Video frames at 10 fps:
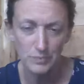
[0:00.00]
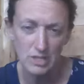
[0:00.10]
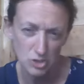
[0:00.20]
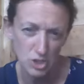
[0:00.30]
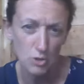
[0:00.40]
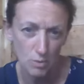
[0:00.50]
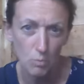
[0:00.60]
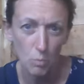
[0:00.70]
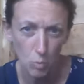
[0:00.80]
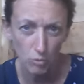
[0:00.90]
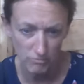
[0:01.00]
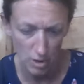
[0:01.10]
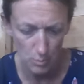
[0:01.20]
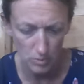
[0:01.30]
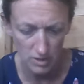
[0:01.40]
show them what
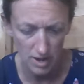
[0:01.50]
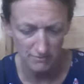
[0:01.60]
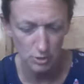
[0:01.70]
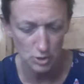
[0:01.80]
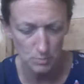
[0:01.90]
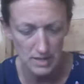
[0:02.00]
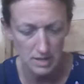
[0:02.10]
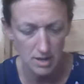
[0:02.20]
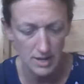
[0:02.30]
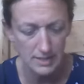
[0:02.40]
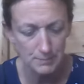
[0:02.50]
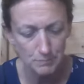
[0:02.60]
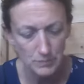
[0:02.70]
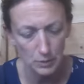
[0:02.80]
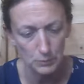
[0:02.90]
Roman life could have been like.
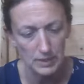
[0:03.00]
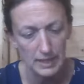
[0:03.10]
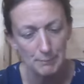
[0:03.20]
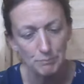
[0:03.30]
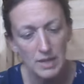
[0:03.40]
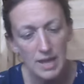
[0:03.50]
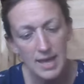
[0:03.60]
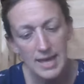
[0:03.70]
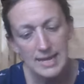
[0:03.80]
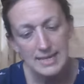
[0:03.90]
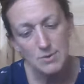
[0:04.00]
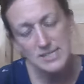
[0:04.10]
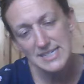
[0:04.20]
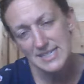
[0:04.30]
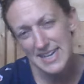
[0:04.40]
Okay. Now I
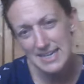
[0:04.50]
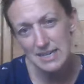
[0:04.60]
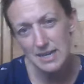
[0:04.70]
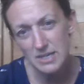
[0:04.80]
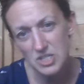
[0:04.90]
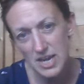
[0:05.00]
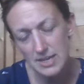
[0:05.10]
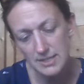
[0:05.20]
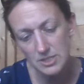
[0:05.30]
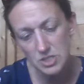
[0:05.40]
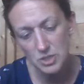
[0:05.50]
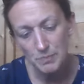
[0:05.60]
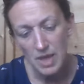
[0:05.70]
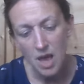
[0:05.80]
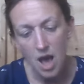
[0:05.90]
said I had a little challenge.
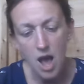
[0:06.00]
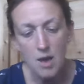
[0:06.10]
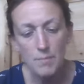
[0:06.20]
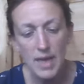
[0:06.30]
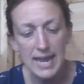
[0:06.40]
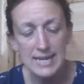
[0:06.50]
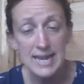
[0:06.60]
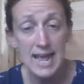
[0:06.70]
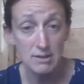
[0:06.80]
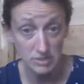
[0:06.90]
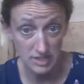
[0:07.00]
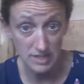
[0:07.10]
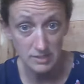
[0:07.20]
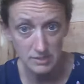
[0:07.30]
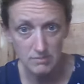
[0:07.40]
In
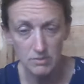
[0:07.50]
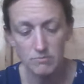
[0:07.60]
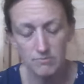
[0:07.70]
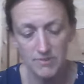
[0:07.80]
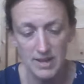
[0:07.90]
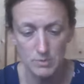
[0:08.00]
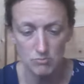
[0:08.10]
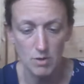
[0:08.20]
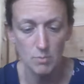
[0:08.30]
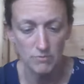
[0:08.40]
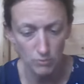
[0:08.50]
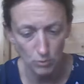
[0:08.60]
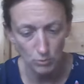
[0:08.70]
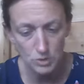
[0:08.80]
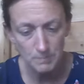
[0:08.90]
Housesteads, the famous Roman
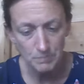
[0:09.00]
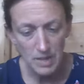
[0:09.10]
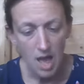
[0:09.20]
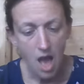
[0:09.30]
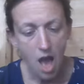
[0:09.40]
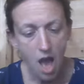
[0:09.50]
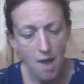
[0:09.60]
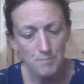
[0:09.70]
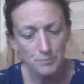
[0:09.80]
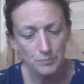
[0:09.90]
fort, I